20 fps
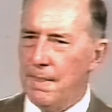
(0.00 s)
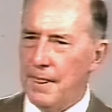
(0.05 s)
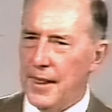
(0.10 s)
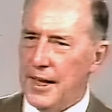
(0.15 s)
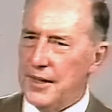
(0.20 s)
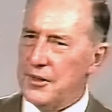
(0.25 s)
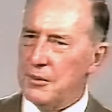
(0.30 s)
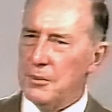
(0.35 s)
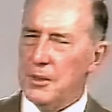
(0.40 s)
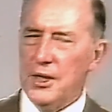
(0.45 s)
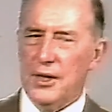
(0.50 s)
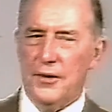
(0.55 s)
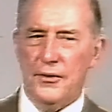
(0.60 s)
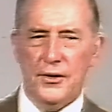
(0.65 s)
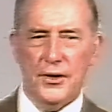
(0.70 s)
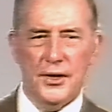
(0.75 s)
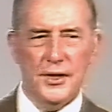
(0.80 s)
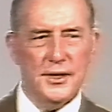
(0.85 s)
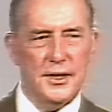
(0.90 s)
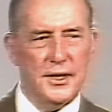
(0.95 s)
That's
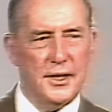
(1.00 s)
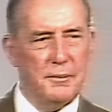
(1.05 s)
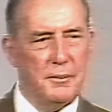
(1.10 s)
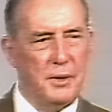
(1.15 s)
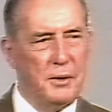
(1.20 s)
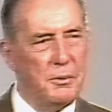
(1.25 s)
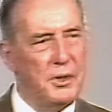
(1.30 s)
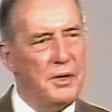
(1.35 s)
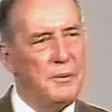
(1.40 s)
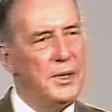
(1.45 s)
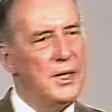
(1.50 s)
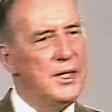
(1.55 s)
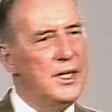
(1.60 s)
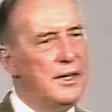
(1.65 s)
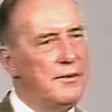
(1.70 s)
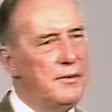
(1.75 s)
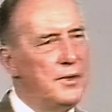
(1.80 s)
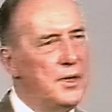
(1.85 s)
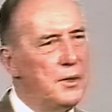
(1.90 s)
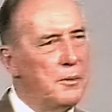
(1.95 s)
wonderful, isn't it? But we've been
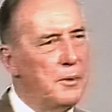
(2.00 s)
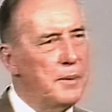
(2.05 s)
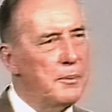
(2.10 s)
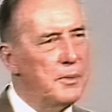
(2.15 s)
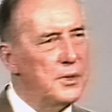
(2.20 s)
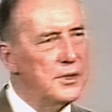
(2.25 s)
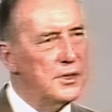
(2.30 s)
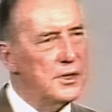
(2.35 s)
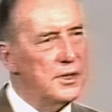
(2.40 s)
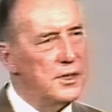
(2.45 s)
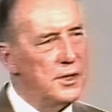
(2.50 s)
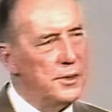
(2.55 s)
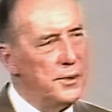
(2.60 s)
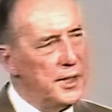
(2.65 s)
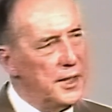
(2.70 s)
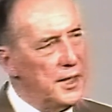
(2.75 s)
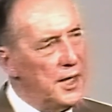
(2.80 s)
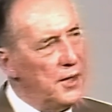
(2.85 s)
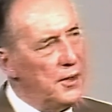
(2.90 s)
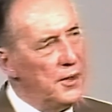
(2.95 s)
given the weapons to do
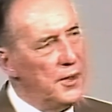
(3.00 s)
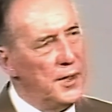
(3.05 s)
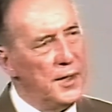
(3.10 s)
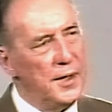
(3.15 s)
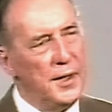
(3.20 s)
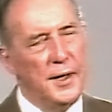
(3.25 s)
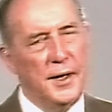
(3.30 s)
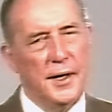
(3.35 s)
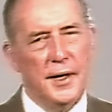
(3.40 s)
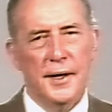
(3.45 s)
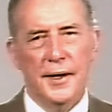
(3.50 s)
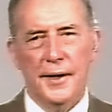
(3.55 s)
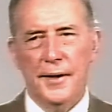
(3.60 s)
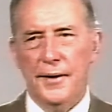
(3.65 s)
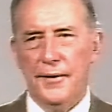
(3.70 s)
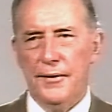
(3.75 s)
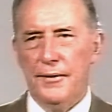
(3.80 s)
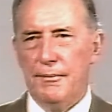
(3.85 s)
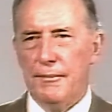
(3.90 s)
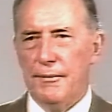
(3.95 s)
it. Now,
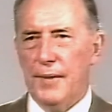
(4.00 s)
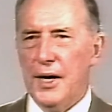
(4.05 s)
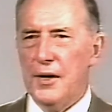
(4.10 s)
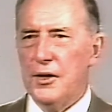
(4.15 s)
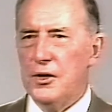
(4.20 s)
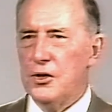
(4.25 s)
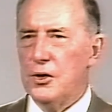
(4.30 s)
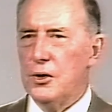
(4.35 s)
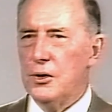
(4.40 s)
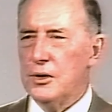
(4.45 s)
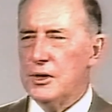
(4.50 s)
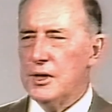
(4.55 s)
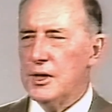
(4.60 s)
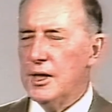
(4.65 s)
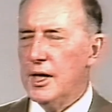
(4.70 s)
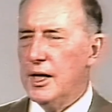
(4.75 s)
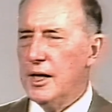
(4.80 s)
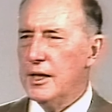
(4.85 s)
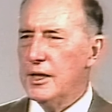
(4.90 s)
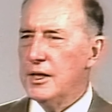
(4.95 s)
my talk
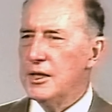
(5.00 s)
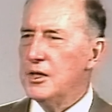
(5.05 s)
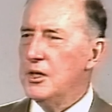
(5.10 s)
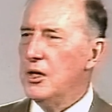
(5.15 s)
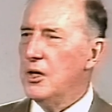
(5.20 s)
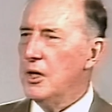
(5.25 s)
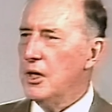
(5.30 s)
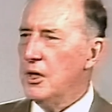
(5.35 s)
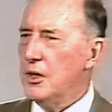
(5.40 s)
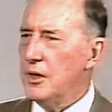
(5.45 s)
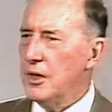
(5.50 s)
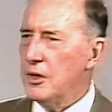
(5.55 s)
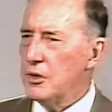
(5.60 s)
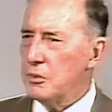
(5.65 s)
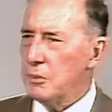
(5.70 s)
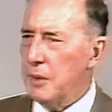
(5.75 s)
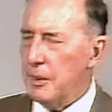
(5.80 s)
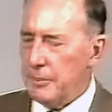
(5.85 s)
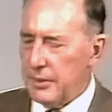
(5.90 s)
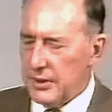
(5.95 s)
tonight is not on
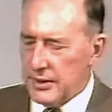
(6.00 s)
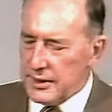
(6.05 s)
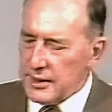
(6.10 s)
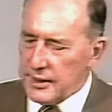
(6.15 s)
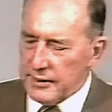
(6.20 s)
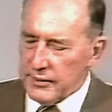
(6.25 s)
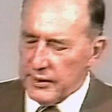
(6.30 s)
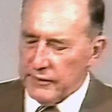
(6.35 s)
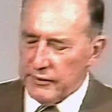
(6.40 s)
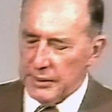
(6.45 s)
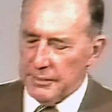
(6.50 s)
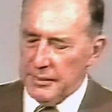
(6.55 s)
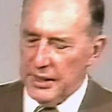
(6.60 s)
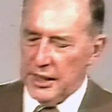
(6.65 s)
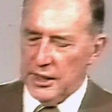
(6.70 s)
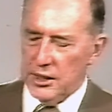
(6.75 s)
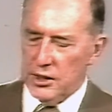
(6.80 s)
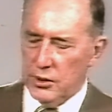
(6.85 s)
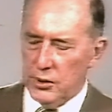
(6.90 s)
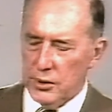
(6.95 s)
those weapons. I've given
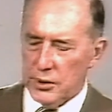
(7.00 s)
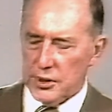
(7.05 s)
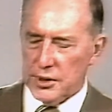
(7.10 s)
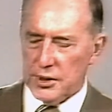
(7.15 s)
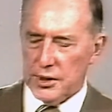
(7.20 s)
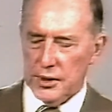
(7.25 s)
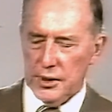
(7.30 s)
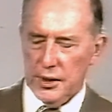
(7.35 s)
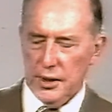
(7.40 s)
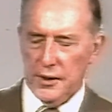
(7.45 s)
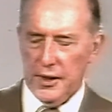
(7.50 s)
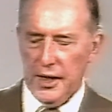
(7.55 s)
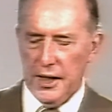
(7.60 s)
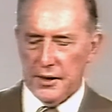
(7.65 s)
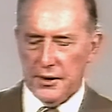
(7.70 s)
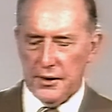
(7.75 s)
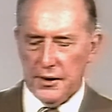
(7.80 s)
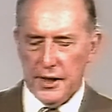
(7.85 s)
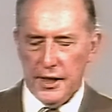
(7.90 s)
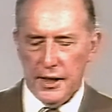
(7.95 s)
many talks on
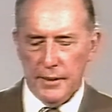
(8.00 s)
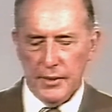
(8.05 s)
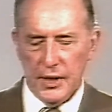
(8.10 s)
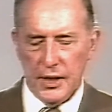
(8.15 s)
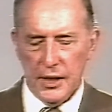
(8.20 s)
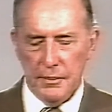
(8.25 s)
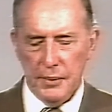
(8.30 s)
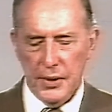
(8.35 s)
that theme in the